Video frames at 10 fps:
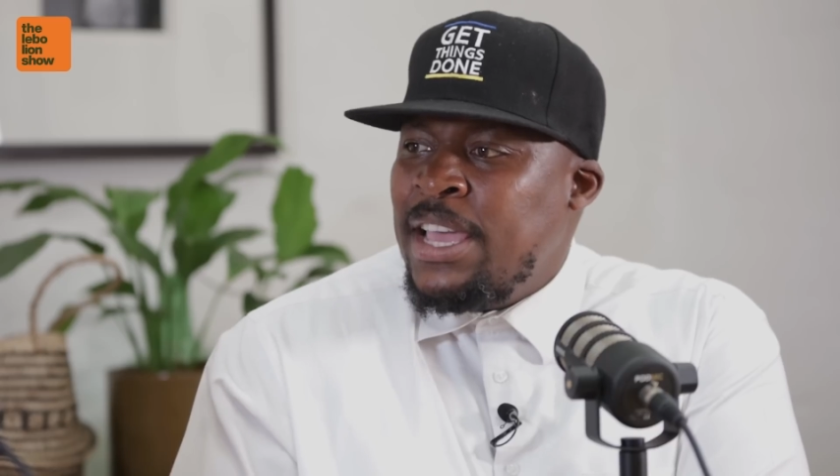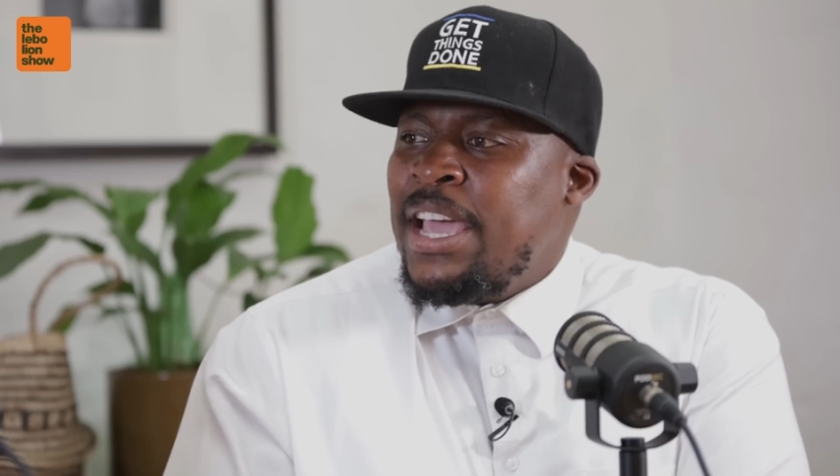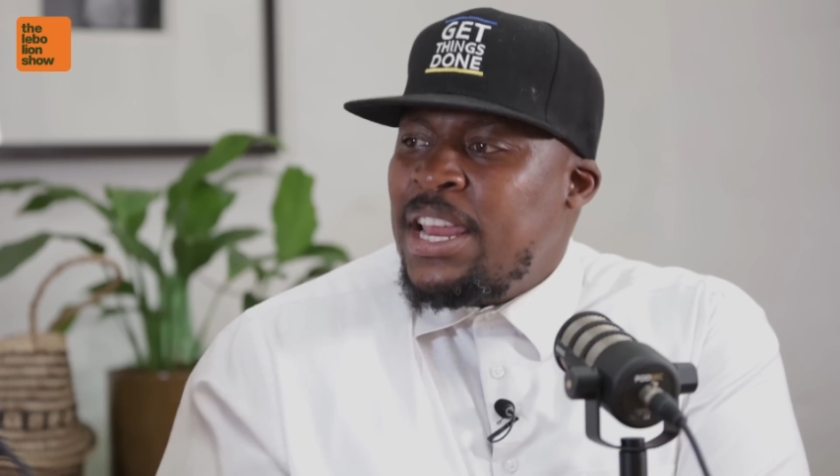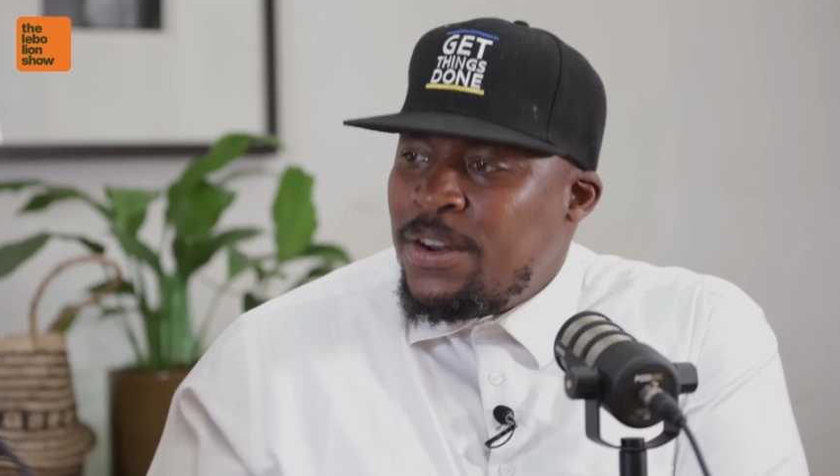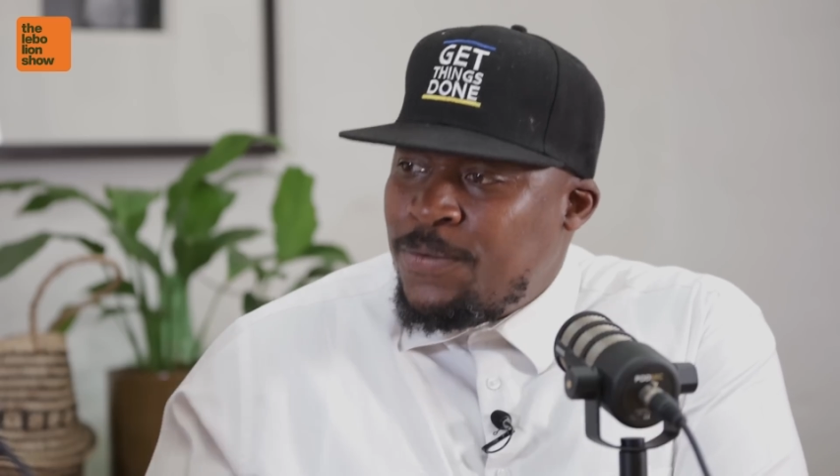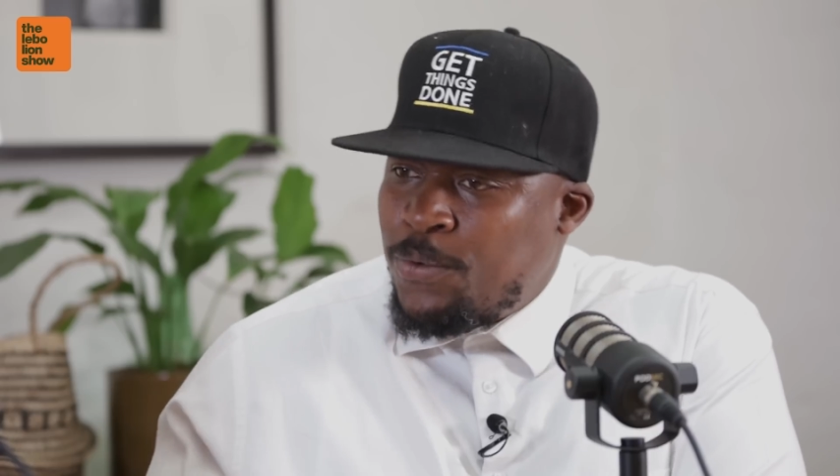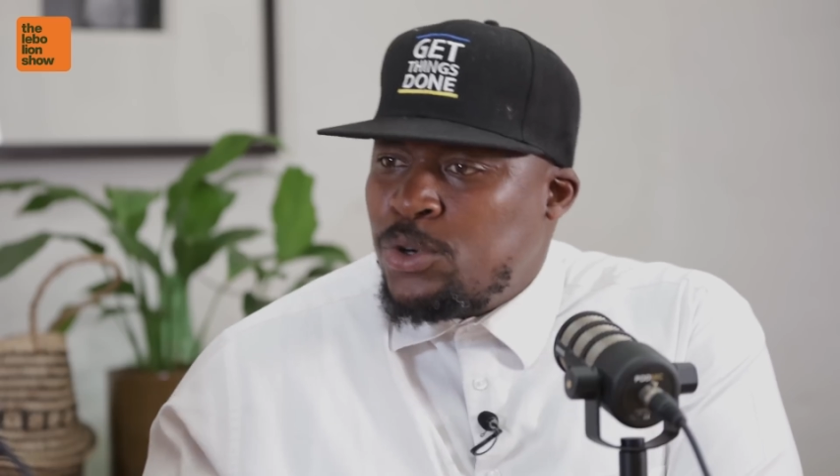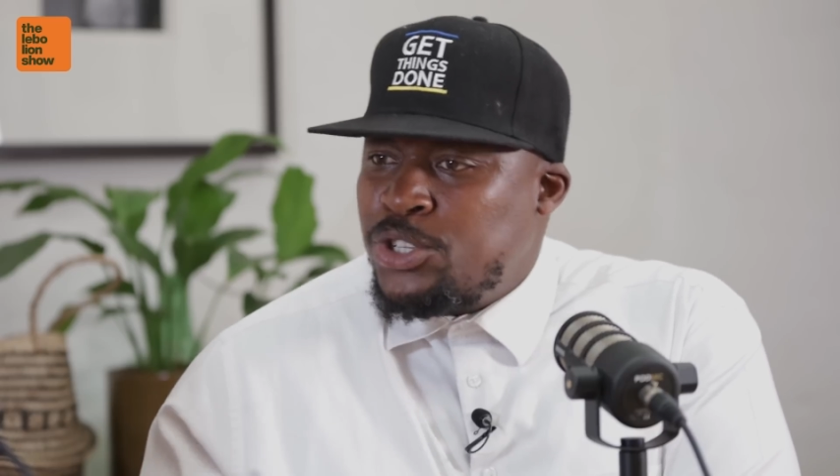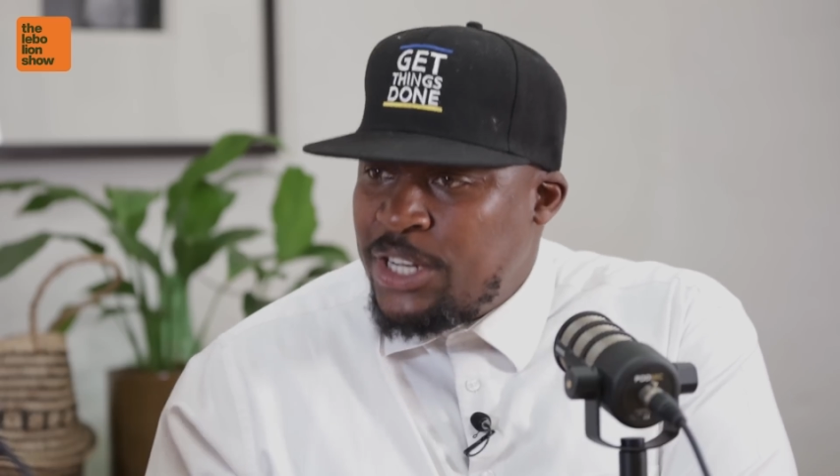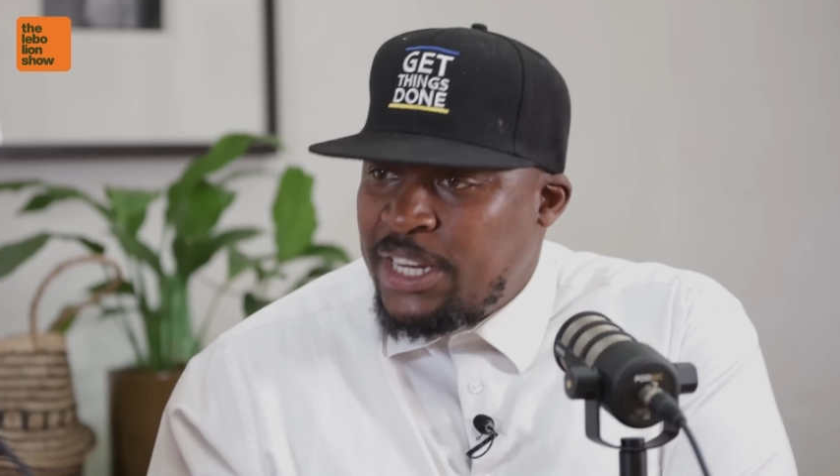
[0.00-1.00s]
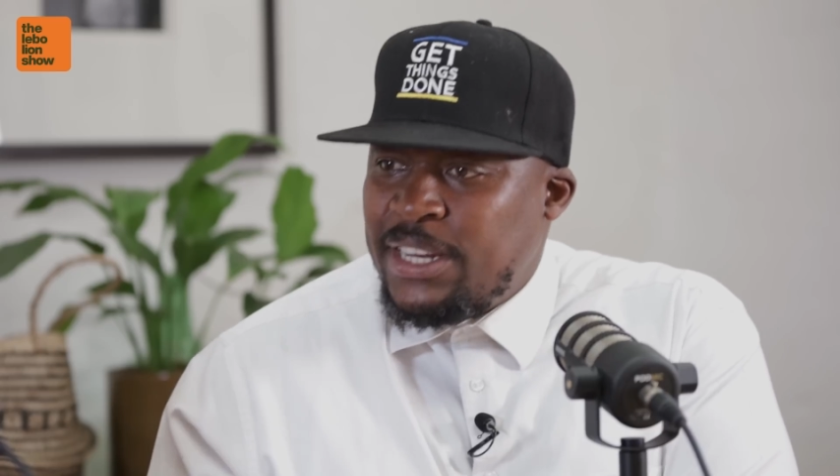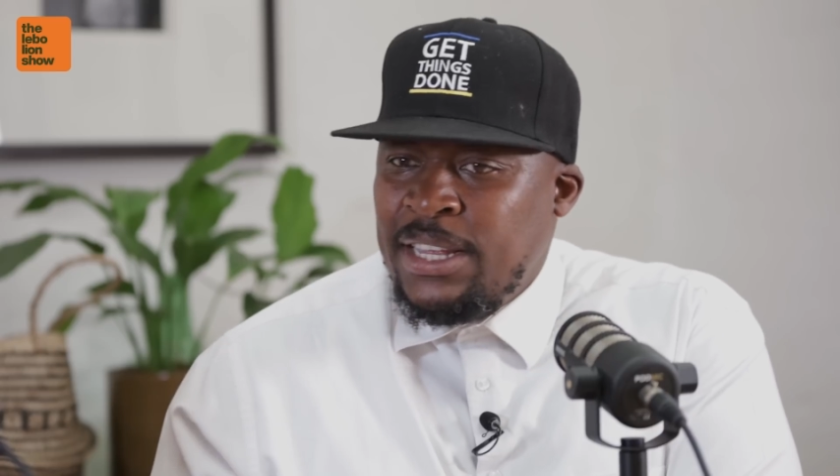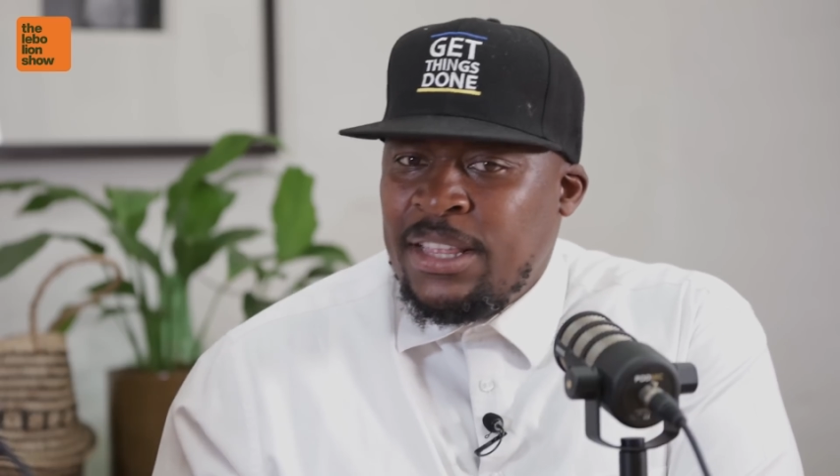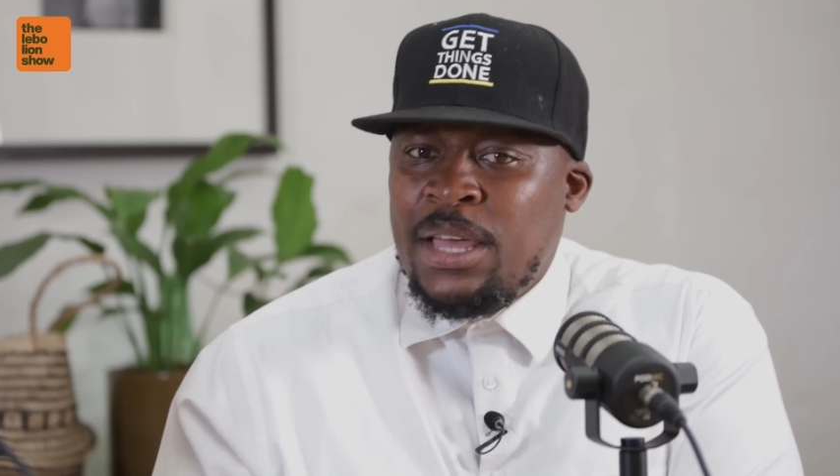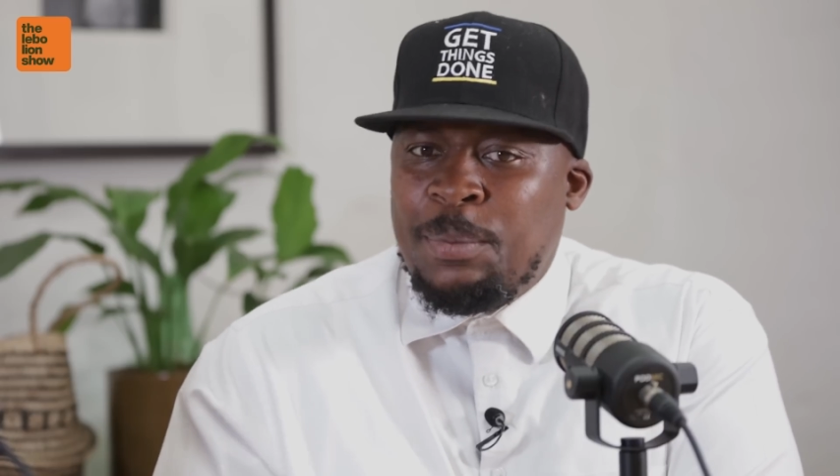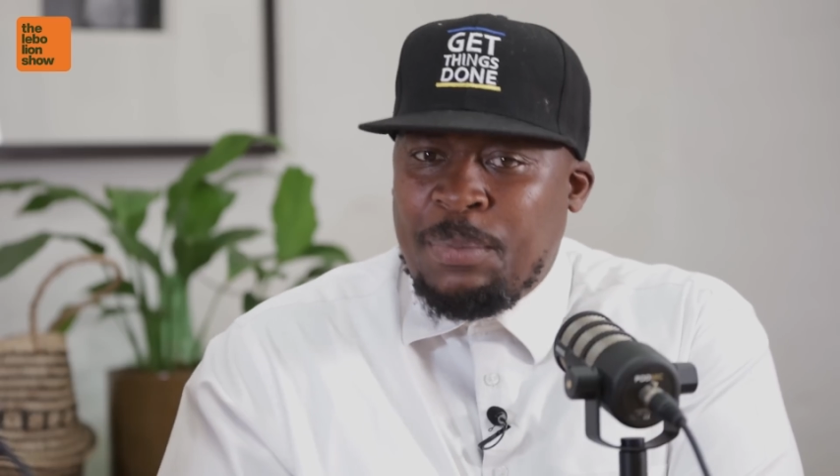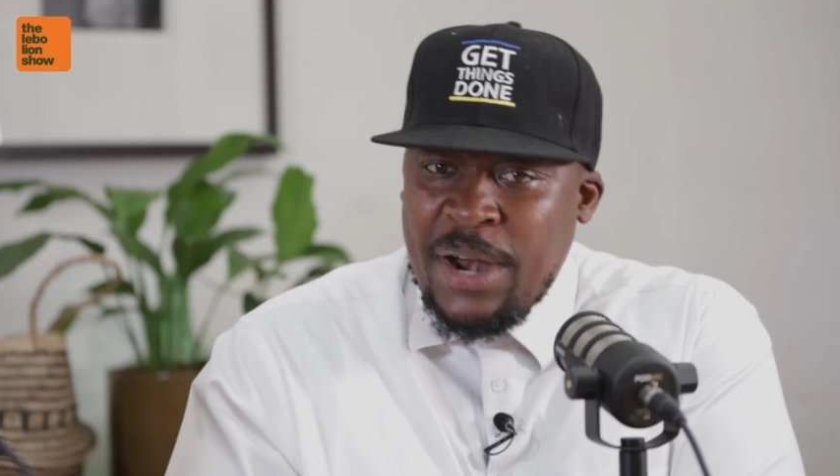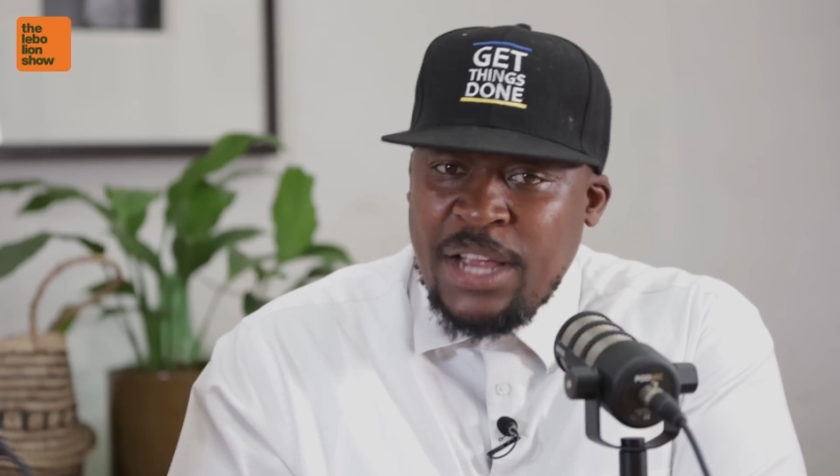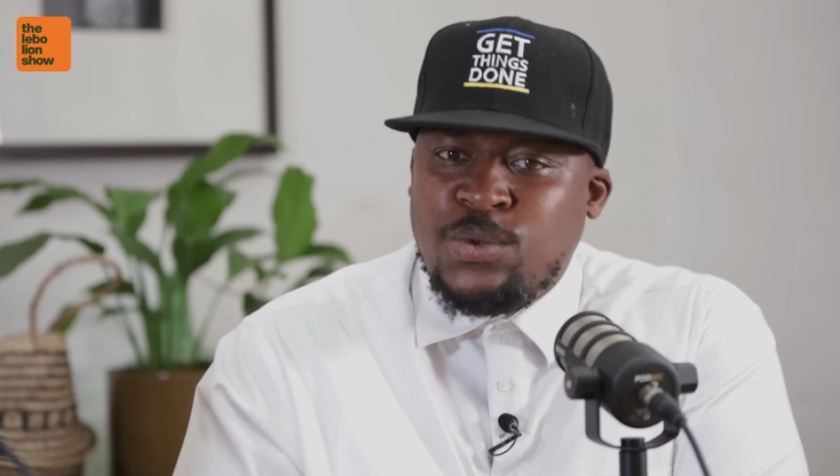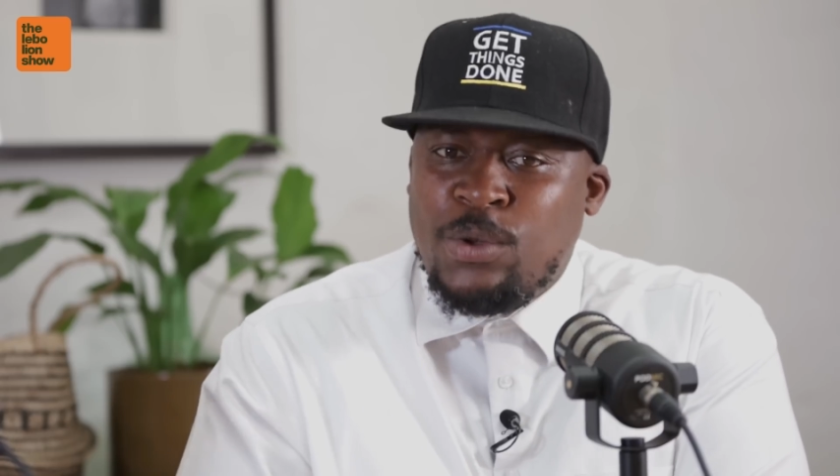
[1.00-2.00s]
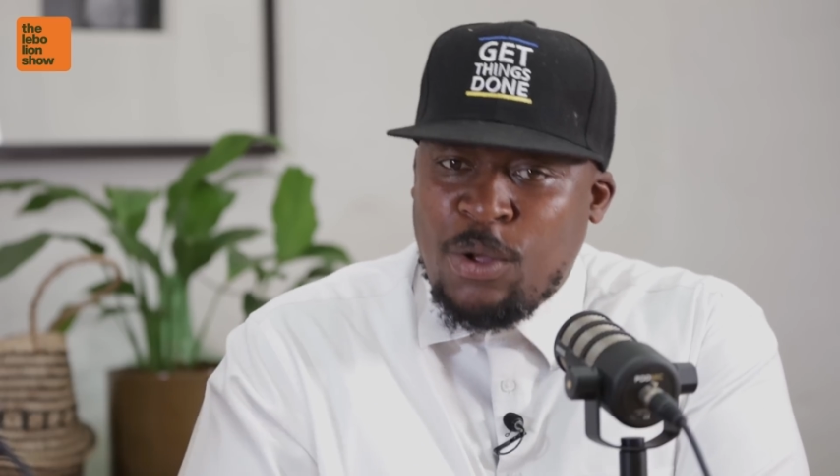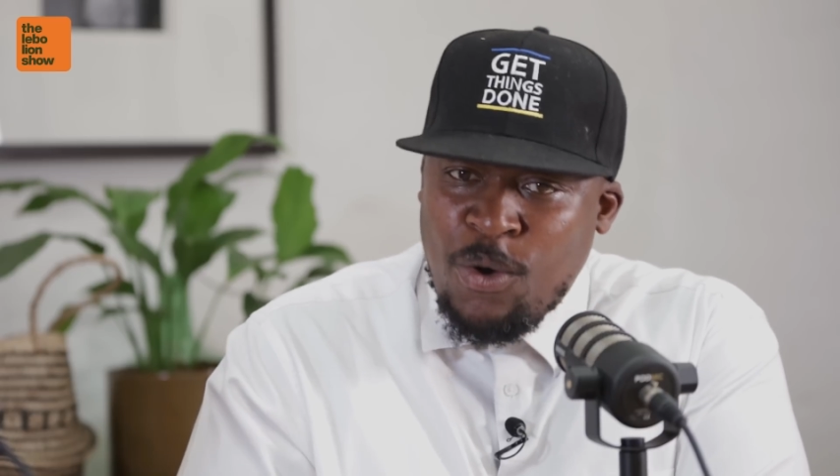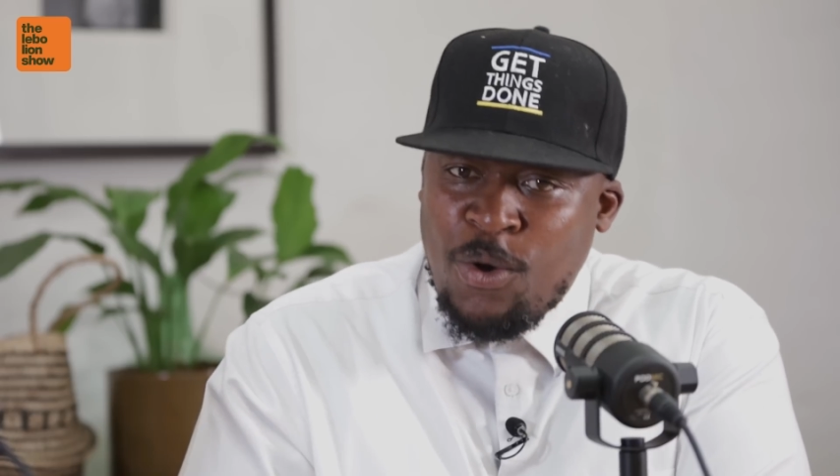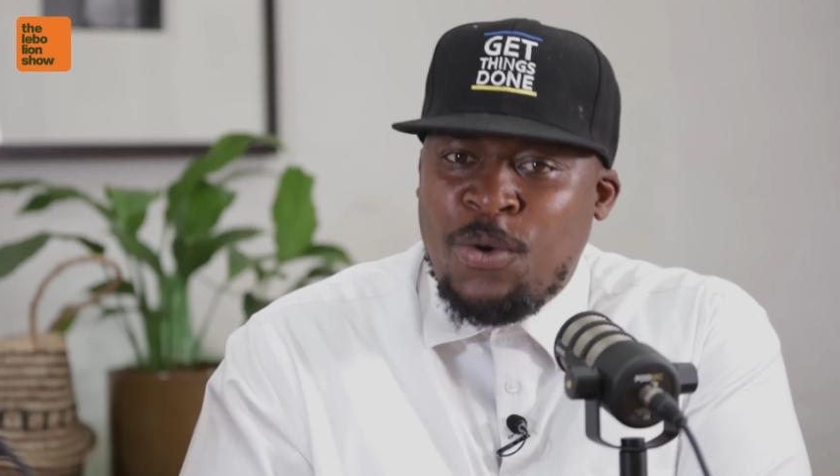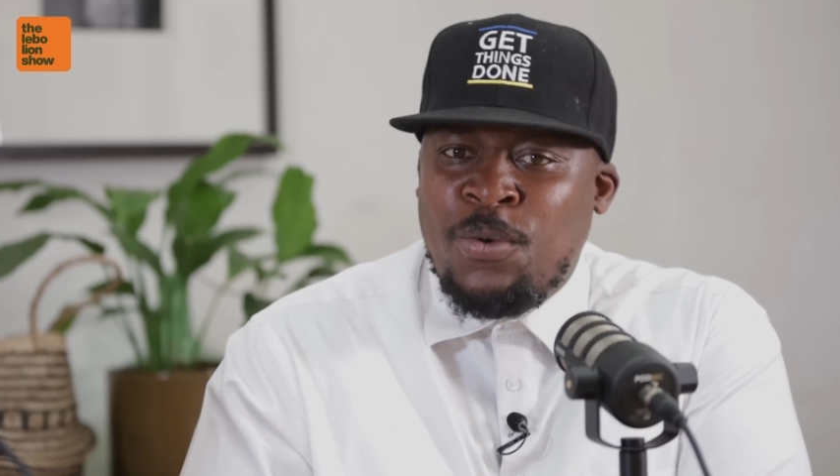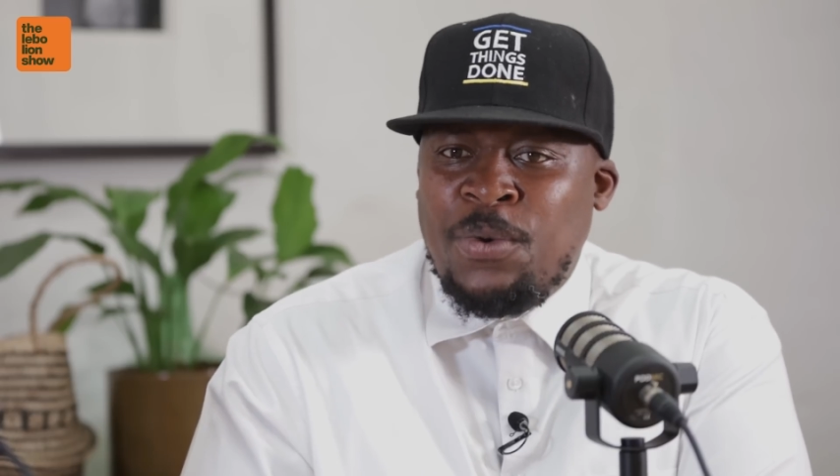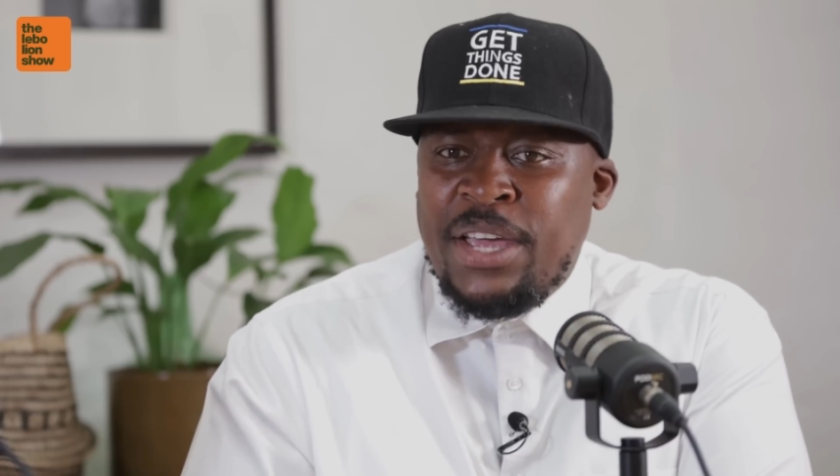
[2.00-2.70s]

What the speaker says: And unfortunately, the brands will go